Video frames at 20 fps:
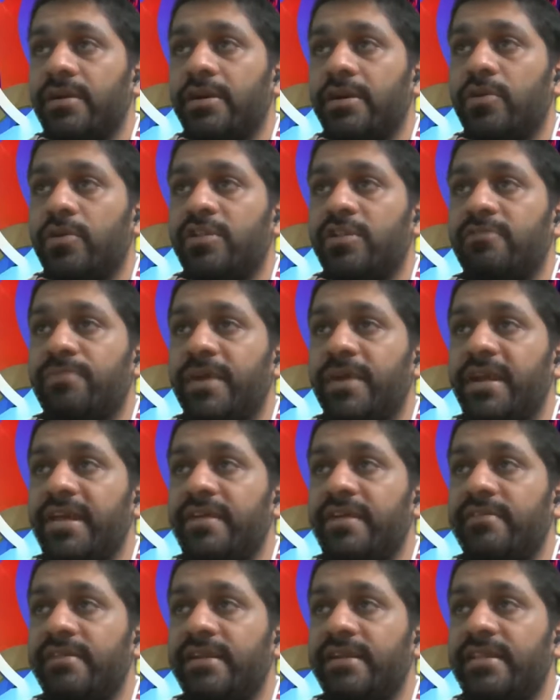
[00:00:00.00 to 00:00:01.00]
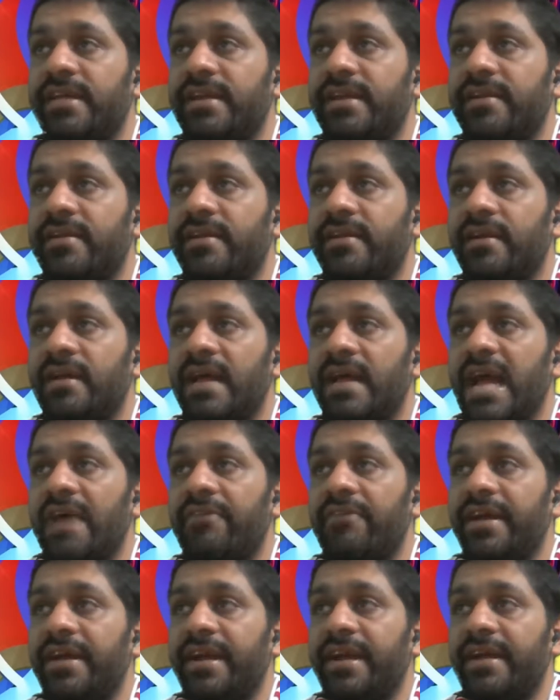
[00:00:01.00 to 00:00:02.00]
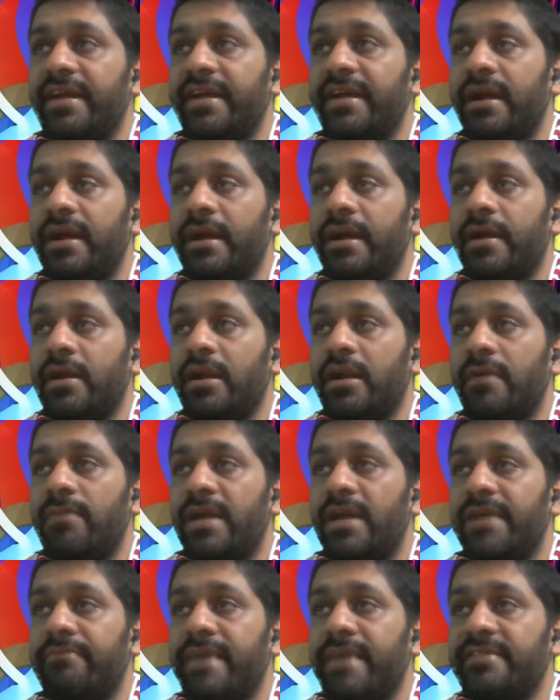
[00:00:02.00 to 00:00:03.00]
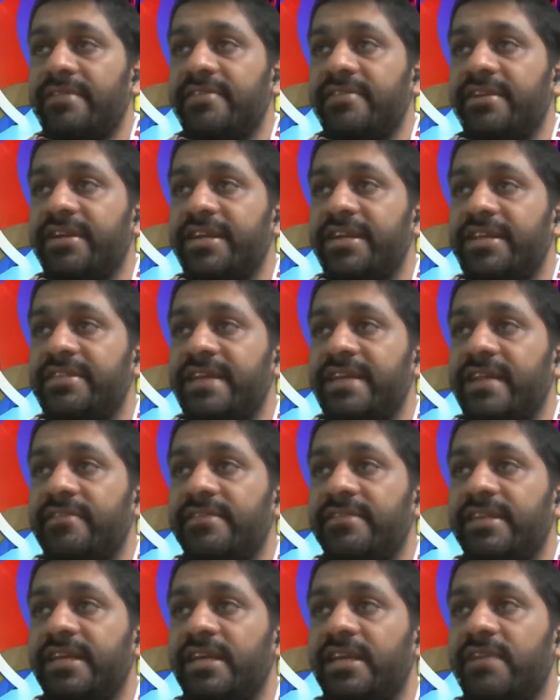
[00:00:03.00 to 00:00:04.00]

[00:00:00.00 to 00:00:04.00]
it's pretty easy than having it at a club like Man City, Chelsea,